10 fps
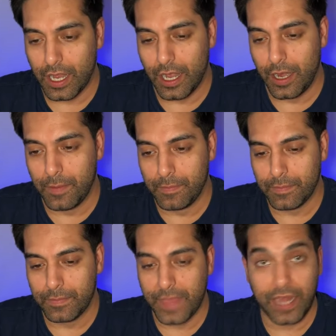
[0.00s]

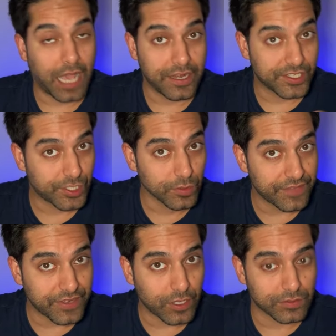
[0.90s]
And it's still
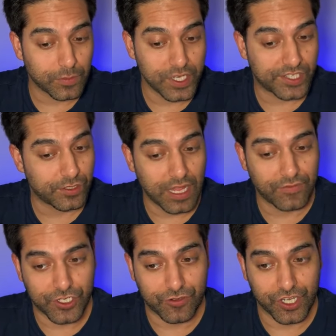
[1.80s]
difficult. We still have
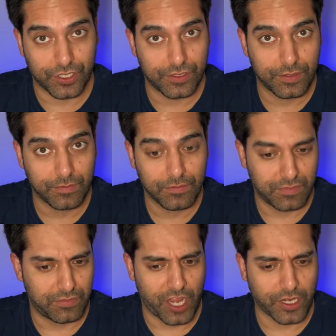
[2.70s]
restrictions,
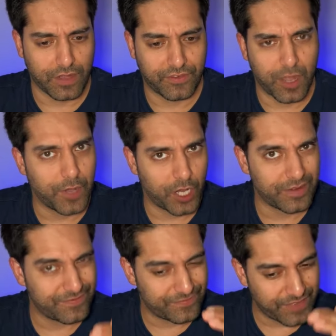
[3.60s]
like Ofcom, but
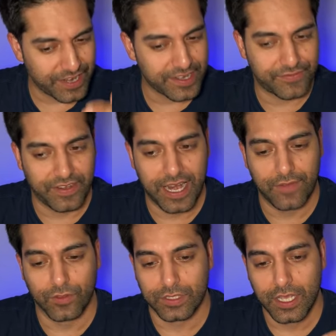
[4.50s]
on very different
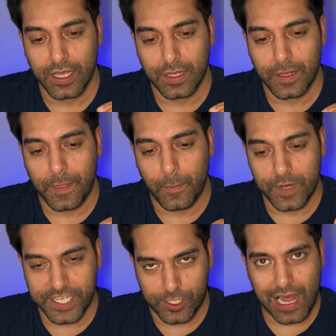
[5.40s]
levels.
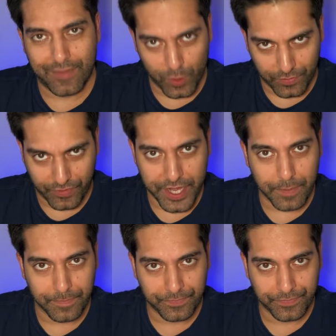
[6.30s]
We still have more
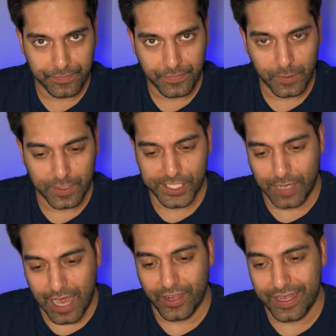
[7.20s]
freedom. We
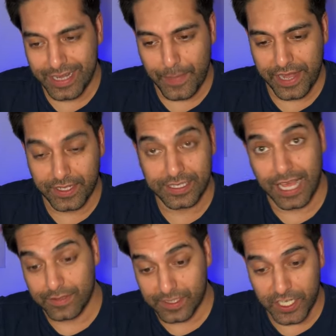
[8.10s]
still have our independence.
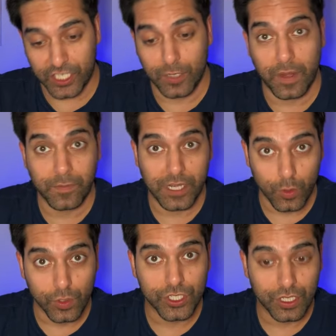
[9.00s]
And especially when we
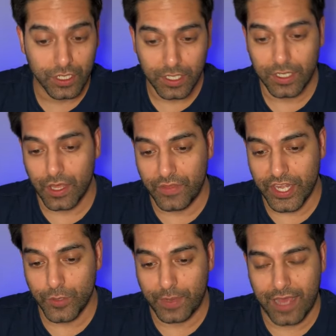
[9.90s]
launch the
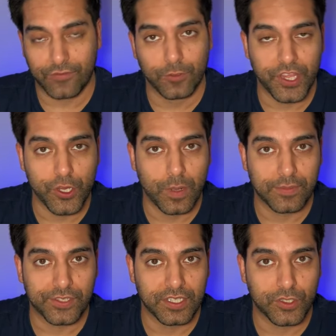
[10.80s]
new platform, the new
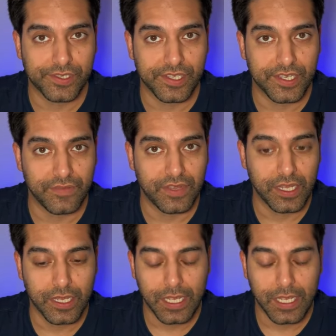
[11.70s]
website, 2CTV